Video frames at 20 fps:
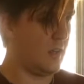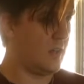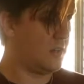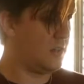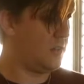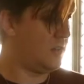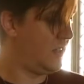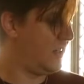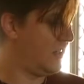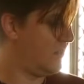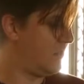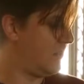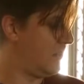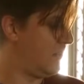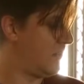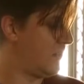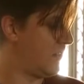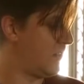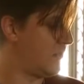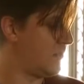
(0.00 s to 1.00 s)
2
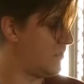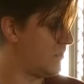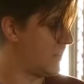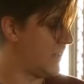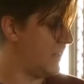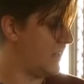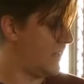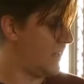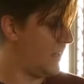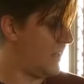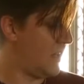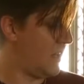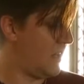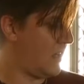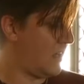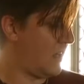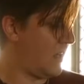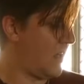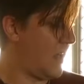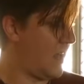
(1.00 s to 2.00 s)
teaspoons of sugar,
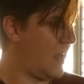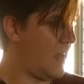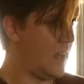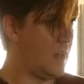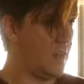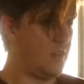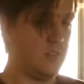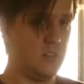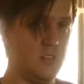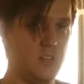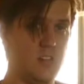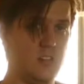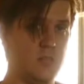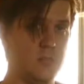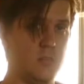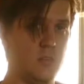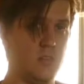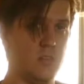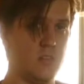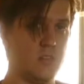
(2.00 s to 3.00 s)
and 2
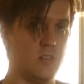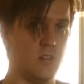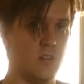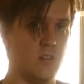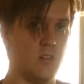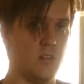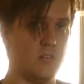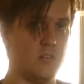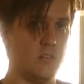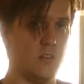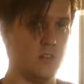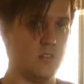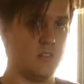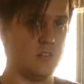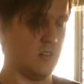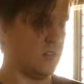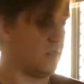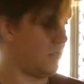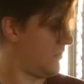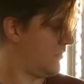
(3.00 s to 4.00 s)
teaspoons of
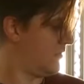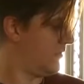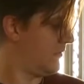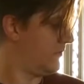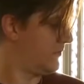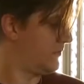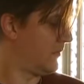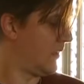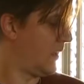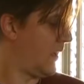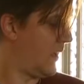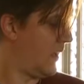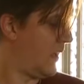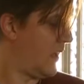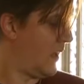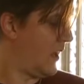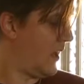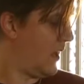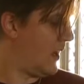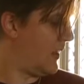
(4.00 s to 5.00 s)
salt.
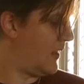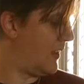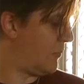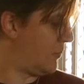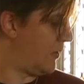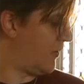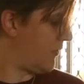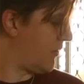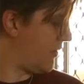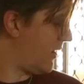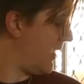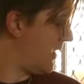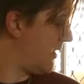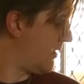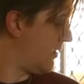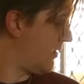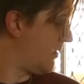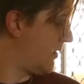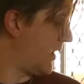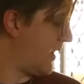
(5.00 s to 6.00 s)
And then we've ground
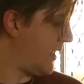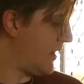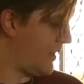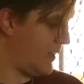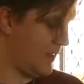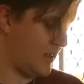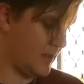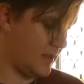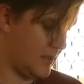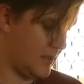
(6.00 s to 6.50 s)
it all together.